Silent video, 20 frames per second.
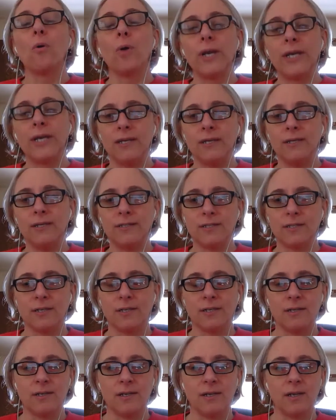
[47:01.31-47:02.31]
he
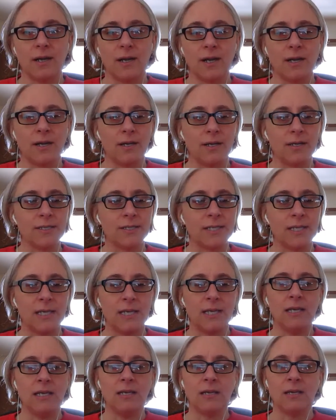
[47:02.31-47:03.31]
did is
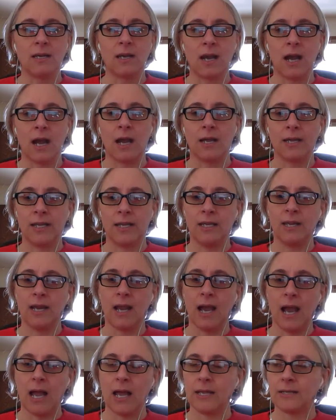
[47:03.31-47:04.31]
he
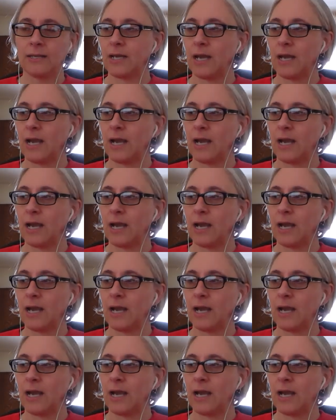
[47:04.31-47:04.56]
got